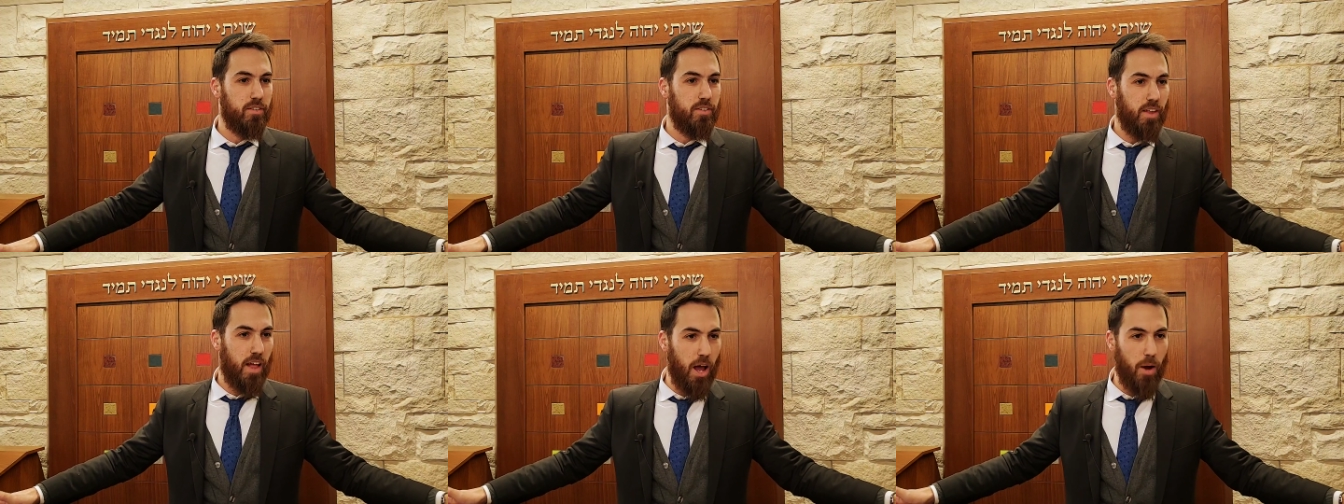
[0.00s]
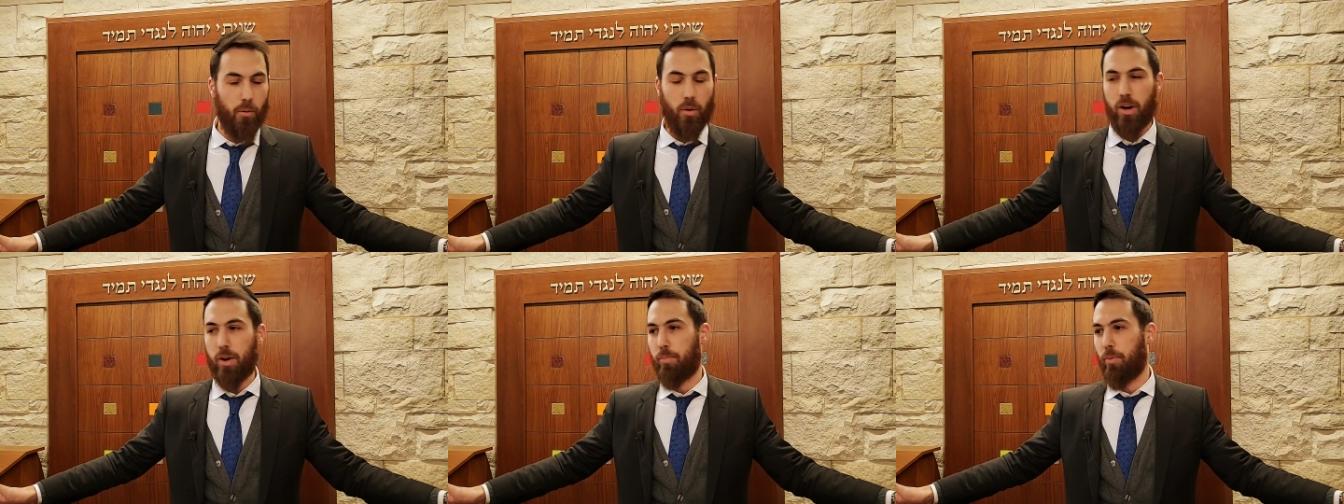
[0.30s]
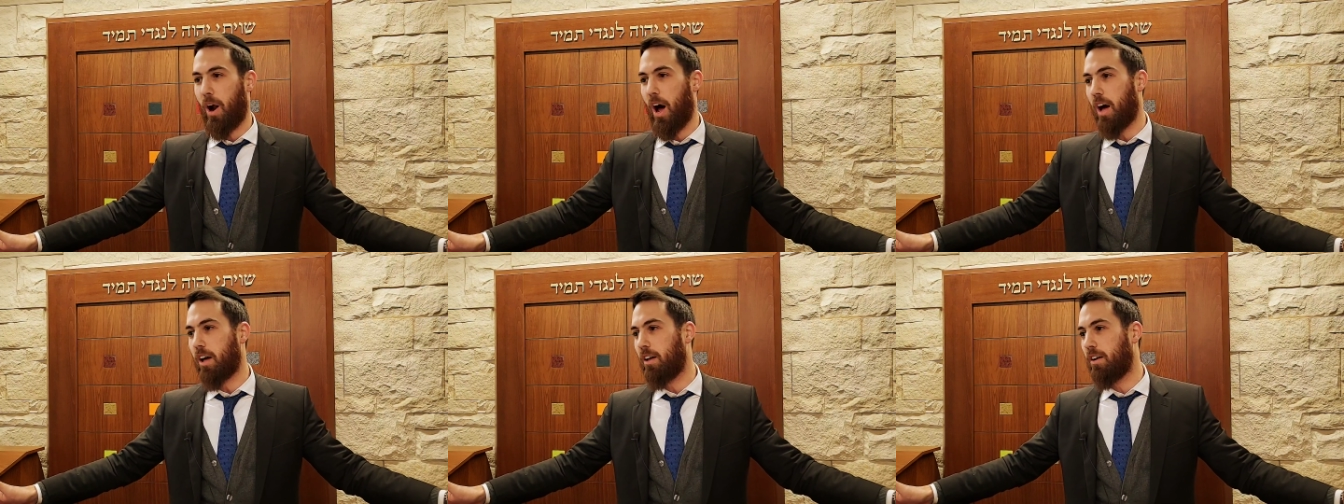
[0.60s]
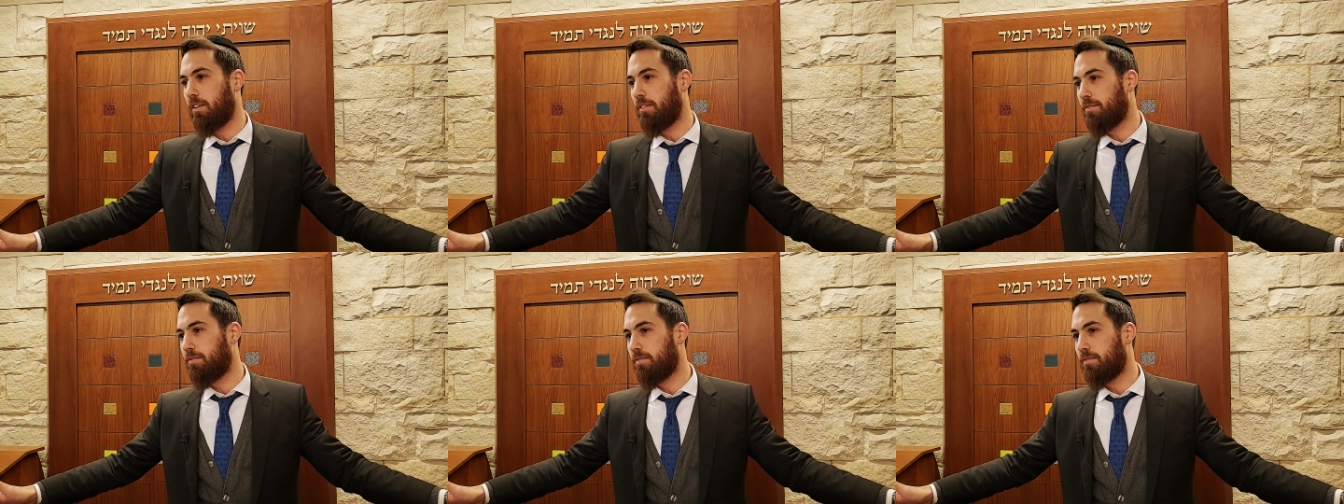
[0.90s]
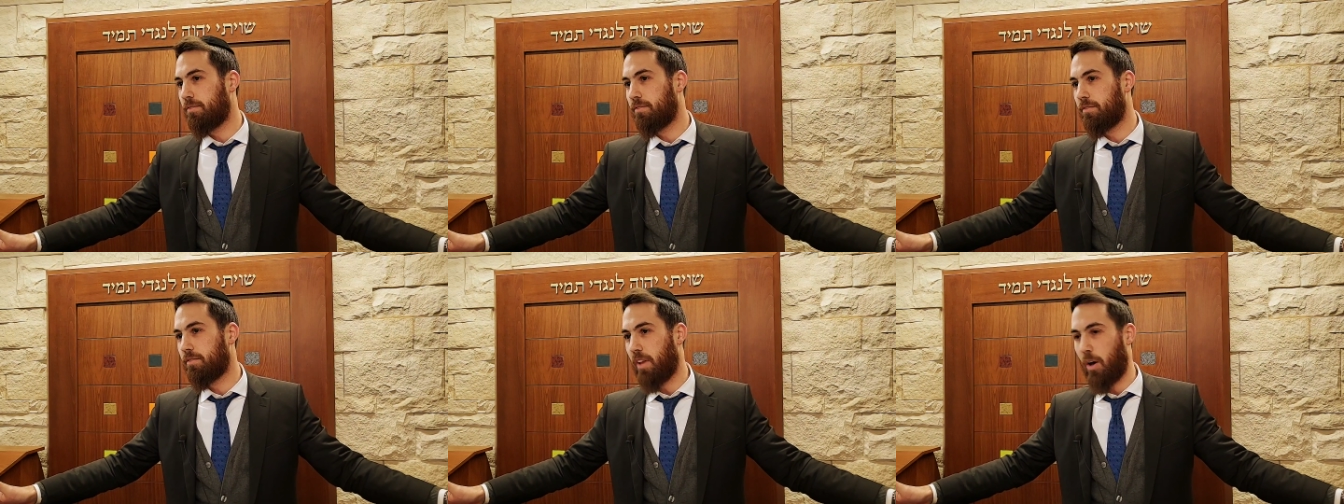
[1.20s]
I want a bracha.
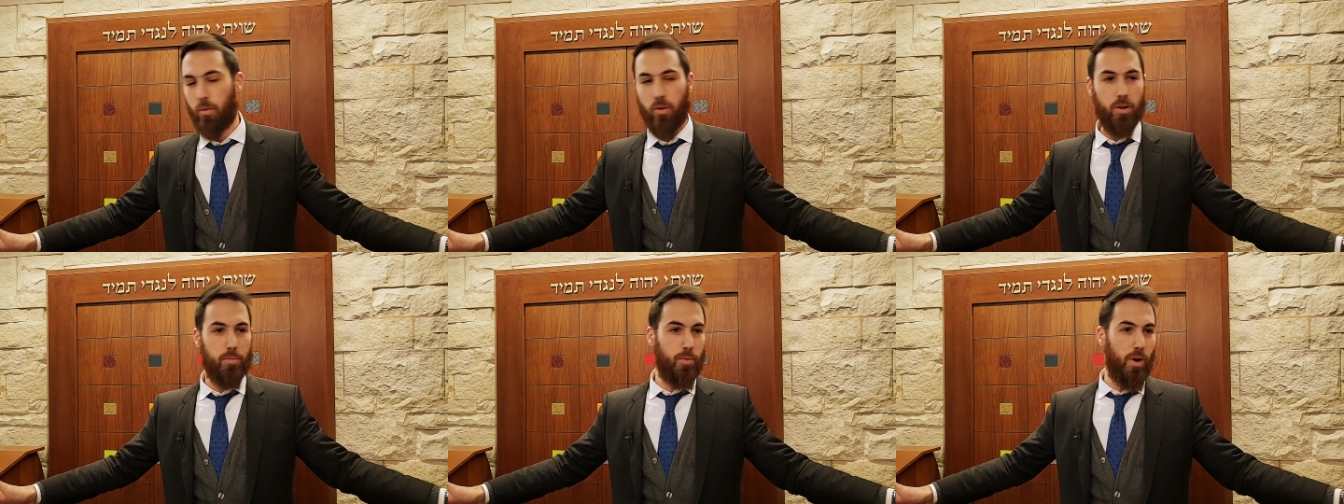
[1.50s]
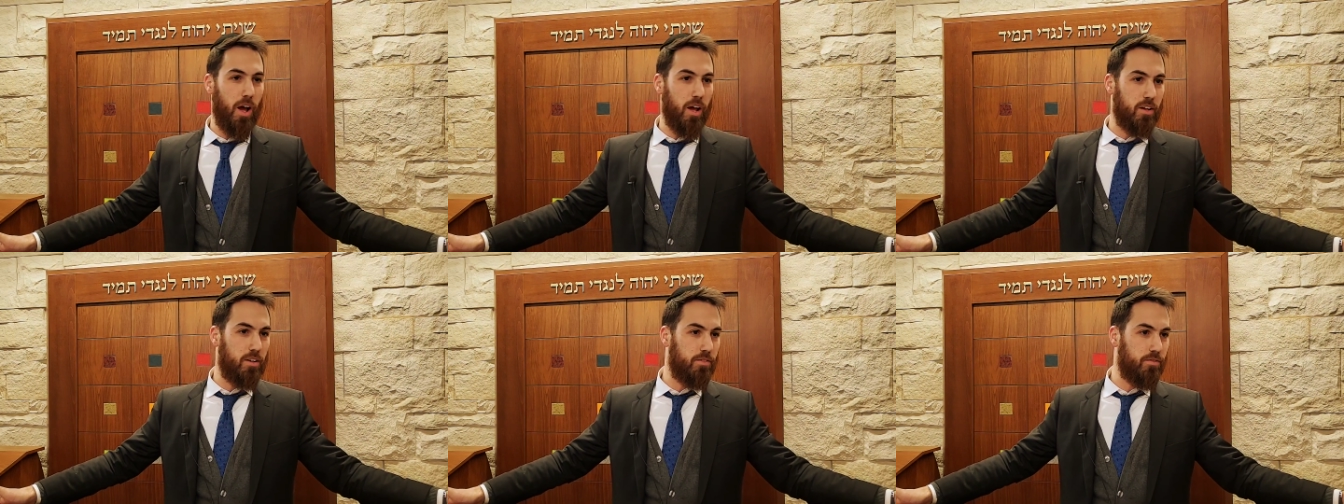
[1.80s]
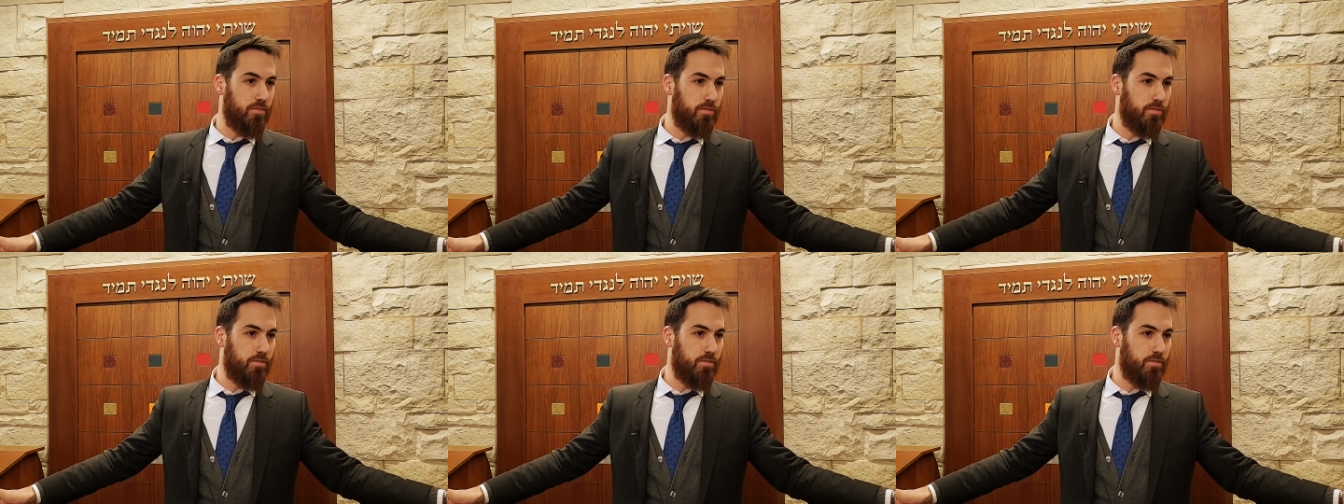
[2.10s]
I want a bracha.